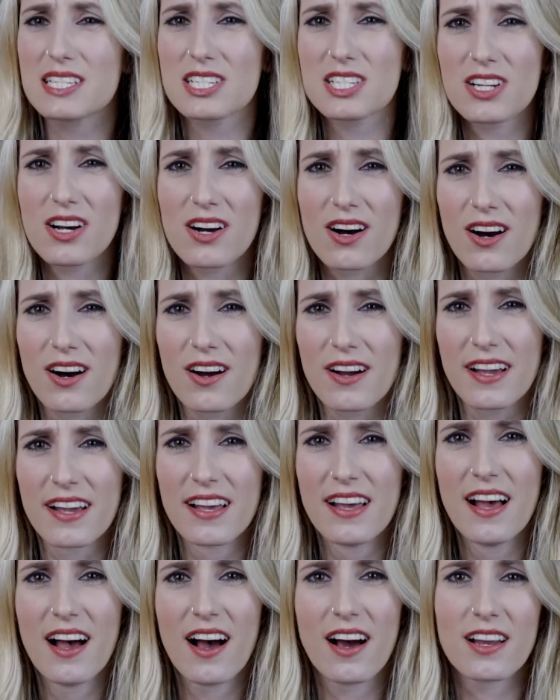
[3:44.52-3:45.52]
stark.
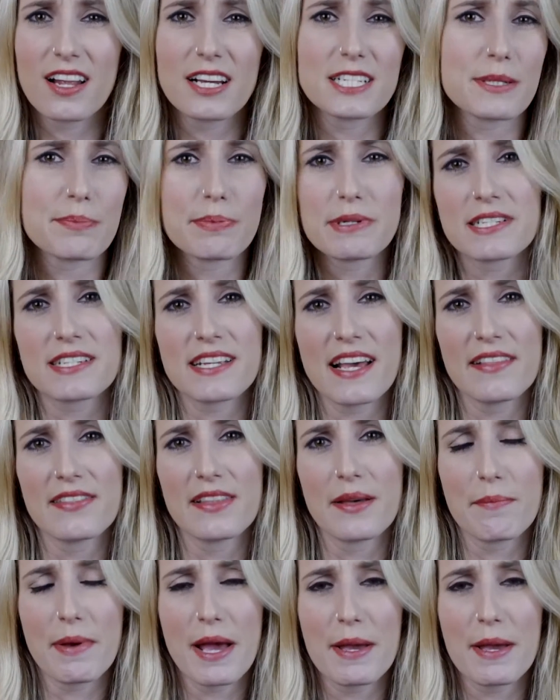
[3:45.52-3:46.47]
I like to pretend that